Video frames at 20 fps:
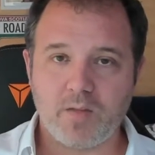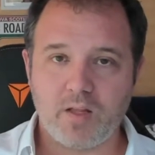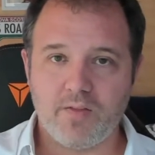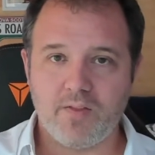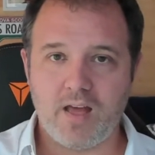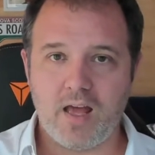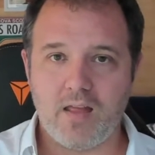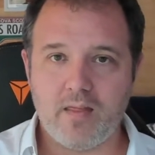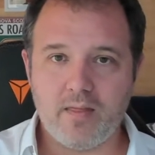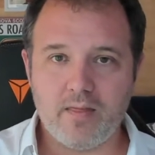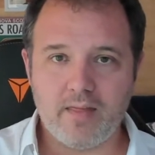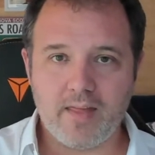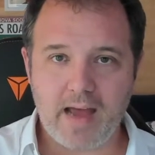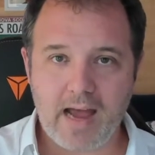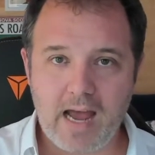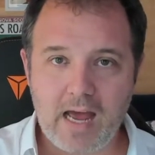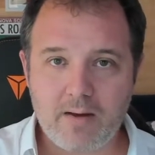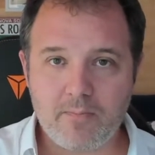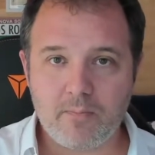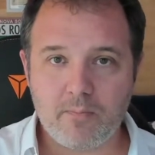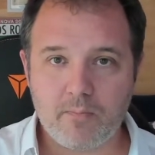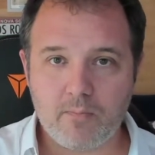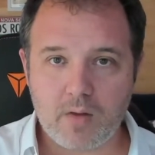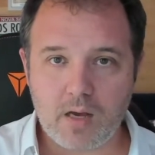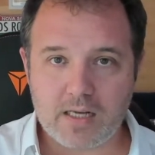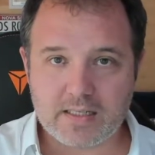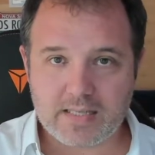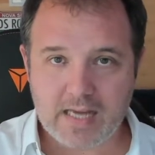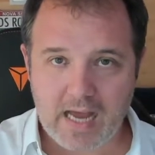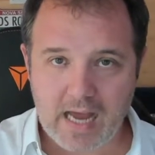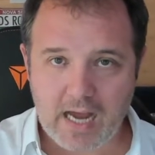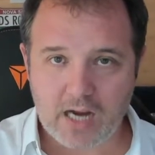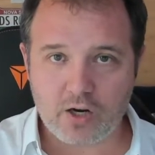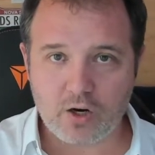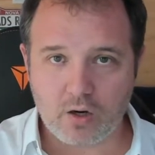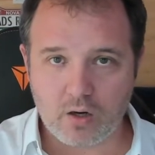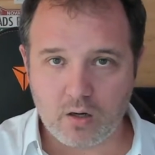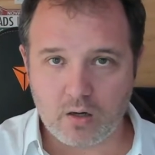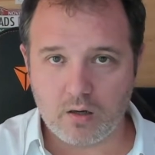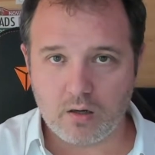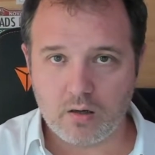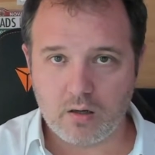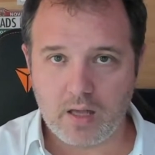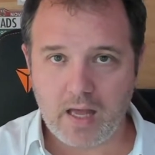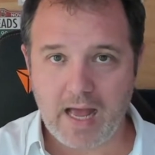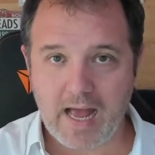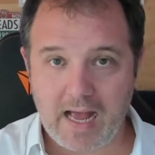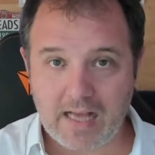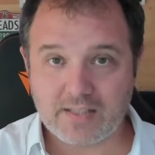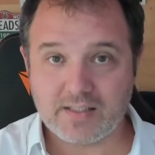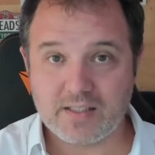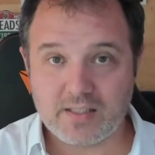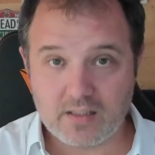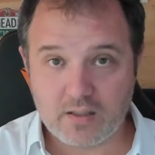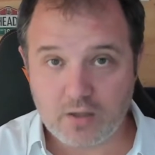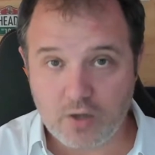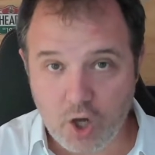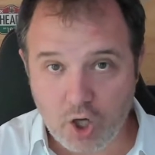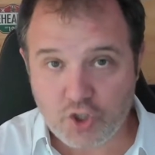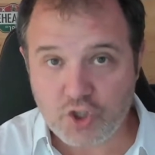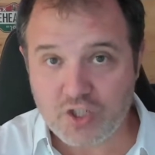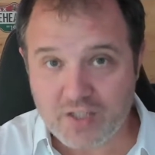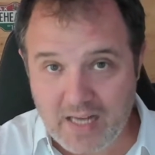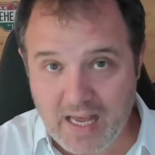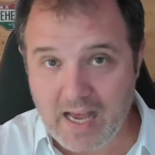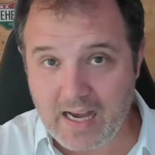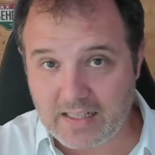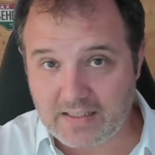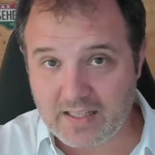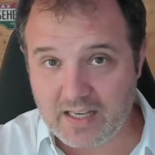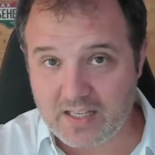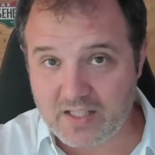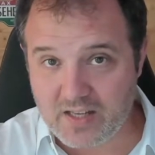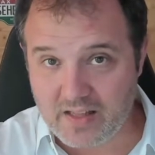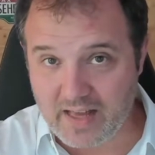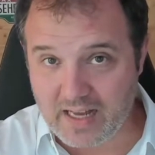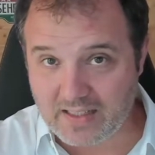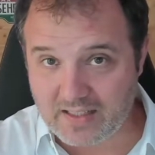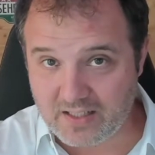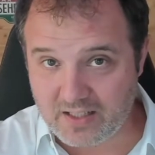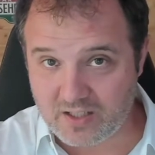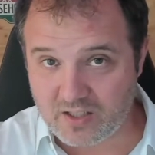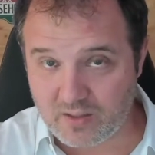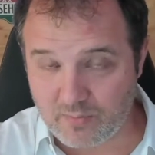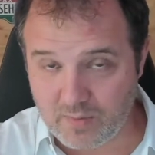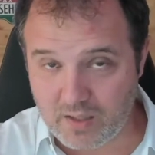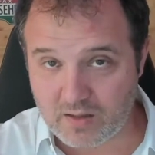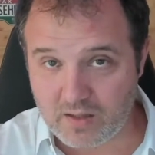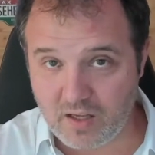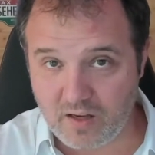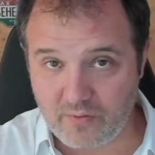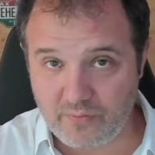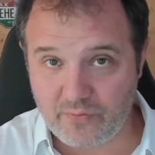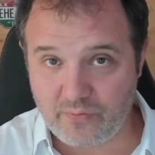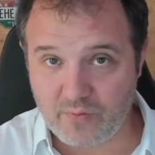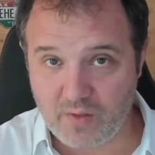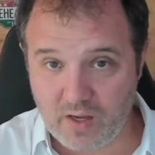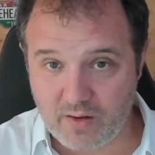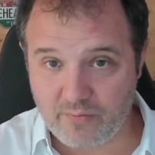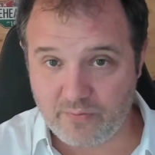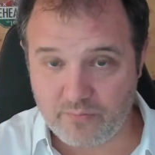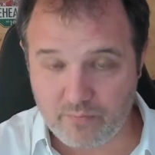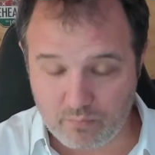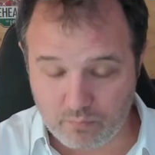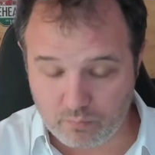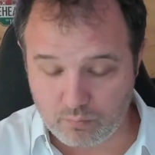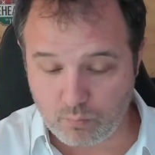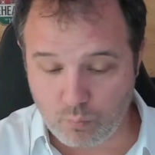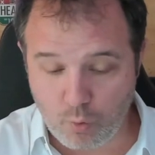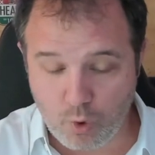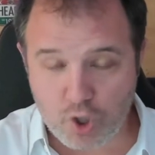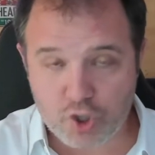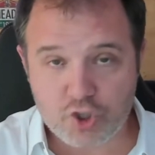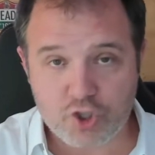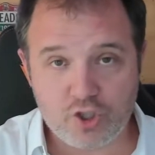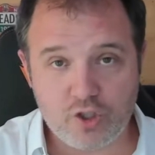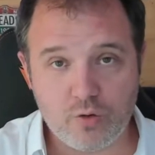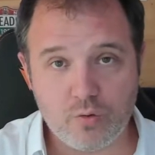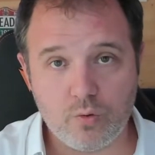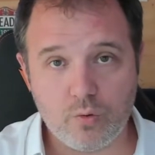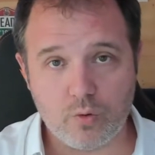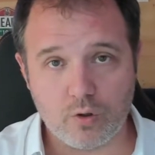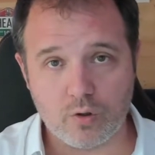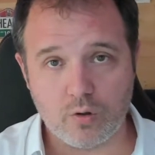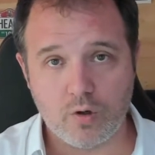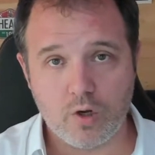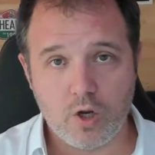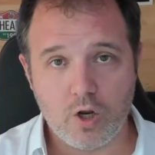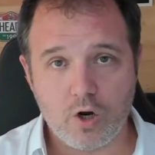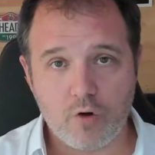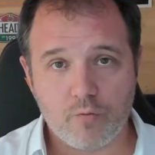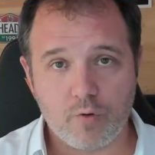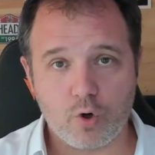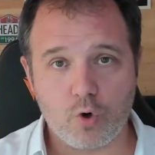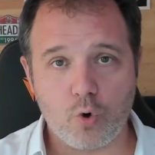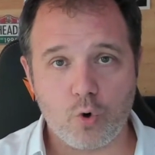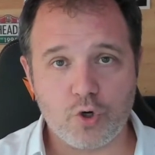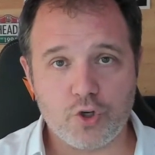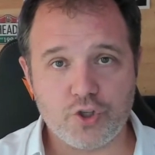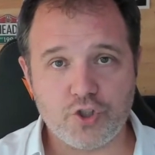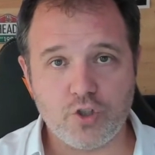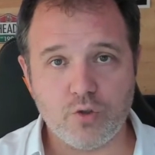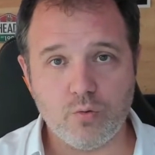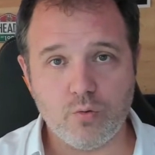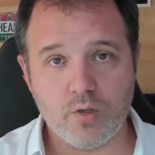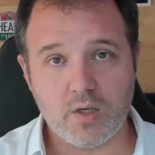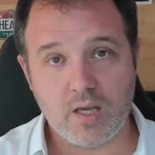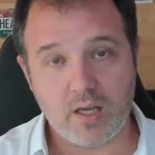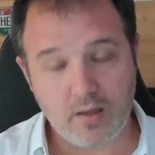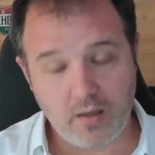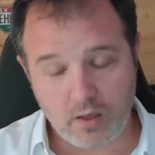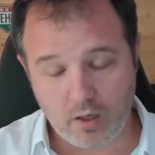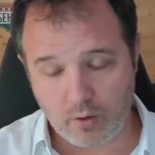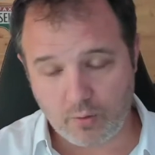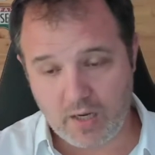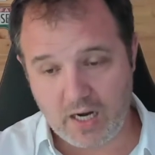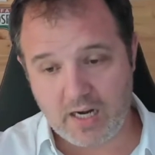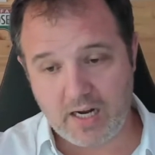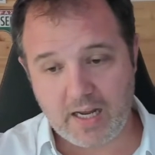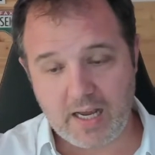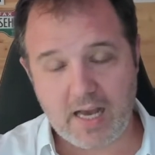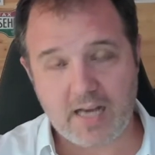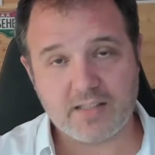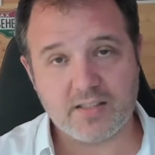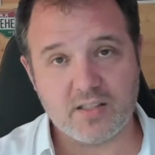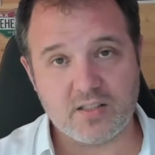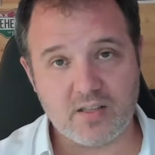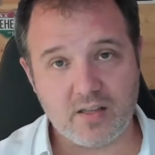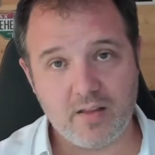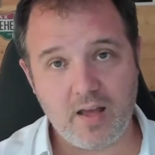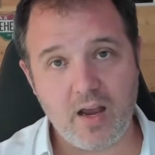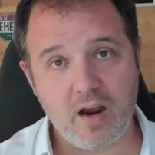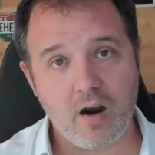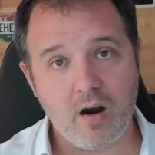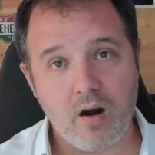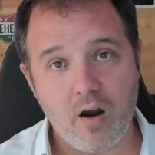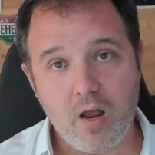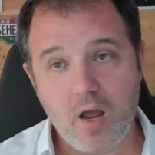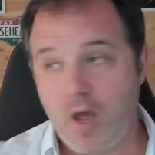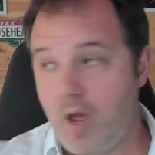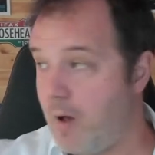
then that attacker has not just access to that system that they've watched you or recorded you, gaining access to there,